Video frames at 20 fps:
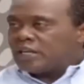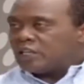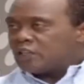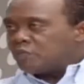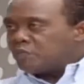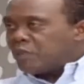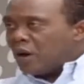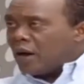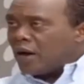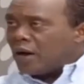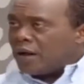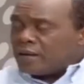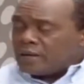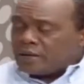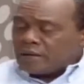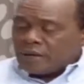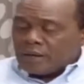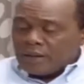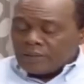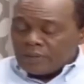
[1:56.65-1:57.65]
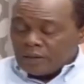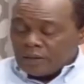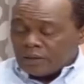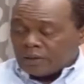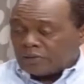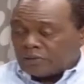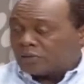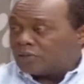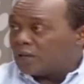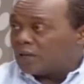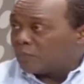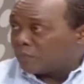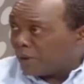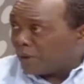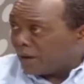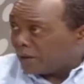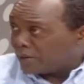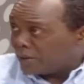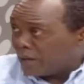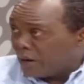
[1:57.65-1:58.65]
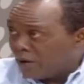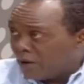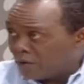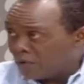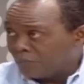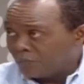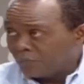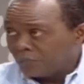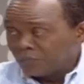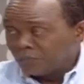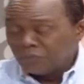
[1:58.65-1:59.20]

his spine and then sitting back down.